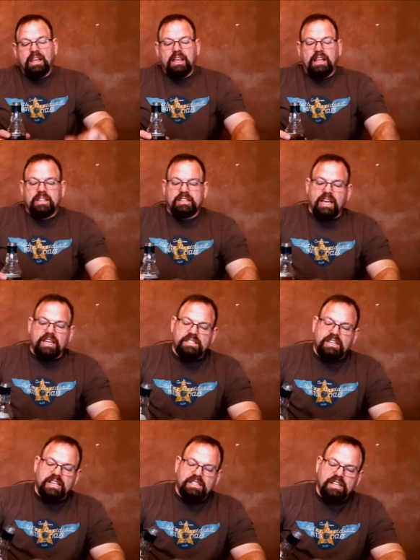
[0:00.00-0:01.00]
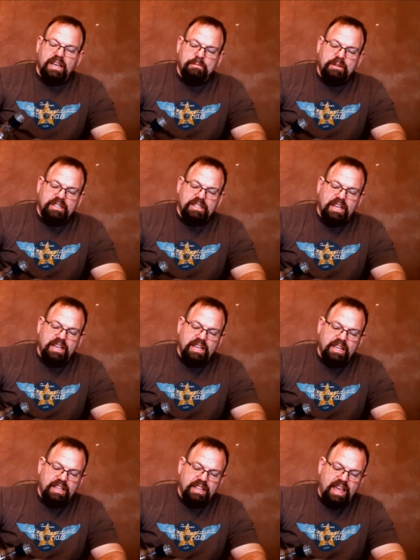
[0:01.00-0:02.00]
Scotch Test Dummies,
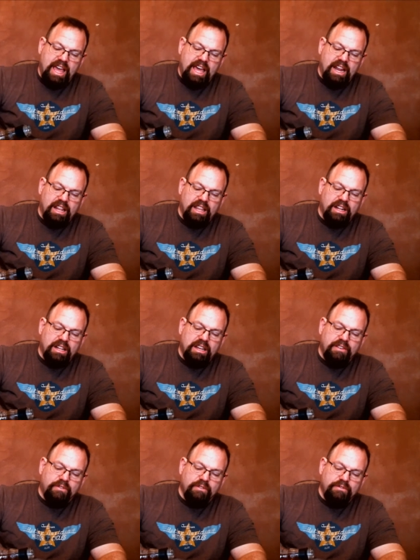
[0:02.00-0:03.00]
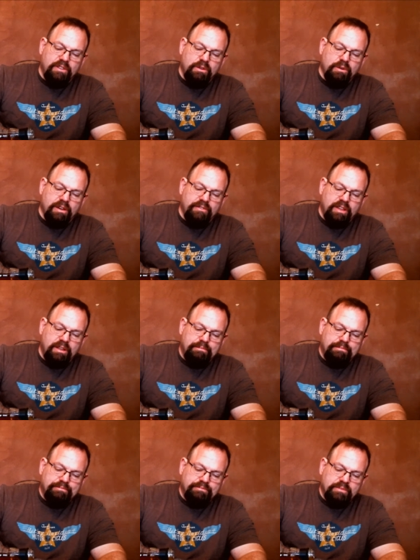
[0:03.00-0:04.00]
they had a little different view of it
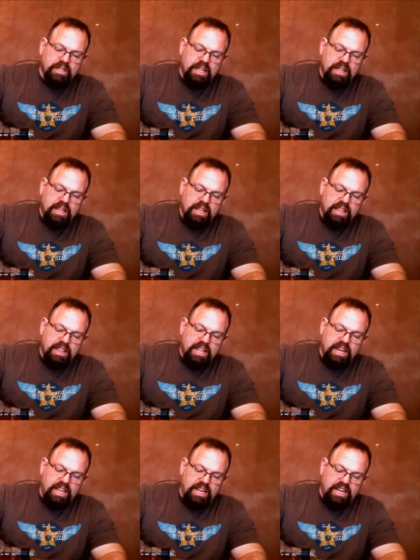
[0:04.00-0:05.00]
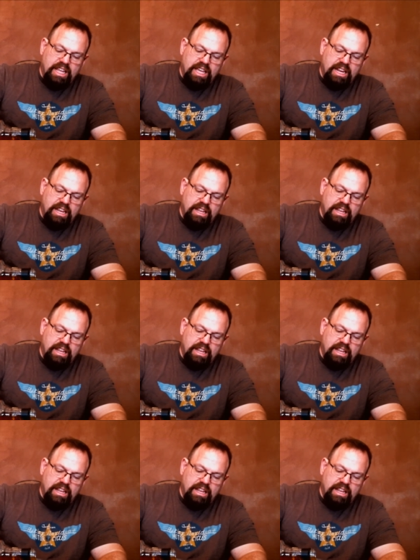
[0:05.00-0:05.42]
than he did.